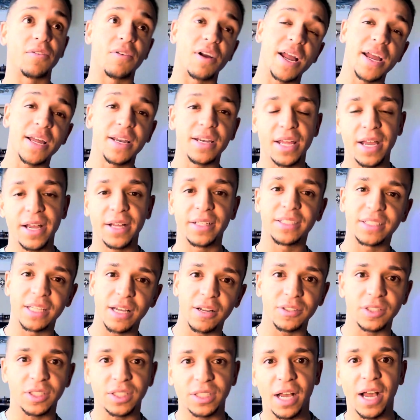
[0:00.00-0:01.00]
rain dance
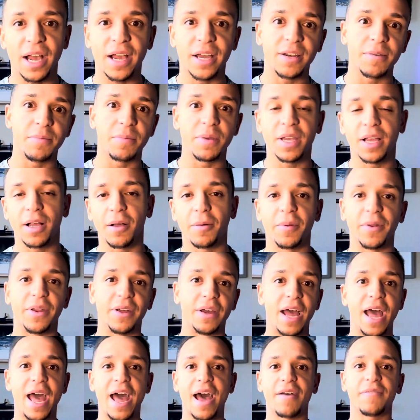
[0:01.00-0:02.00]
outside to be able
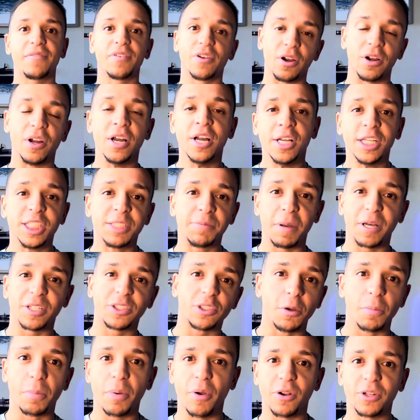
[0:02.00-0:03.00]
to have your
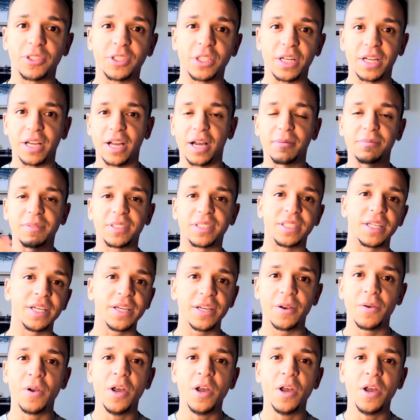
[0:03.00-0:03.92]
special person come see you?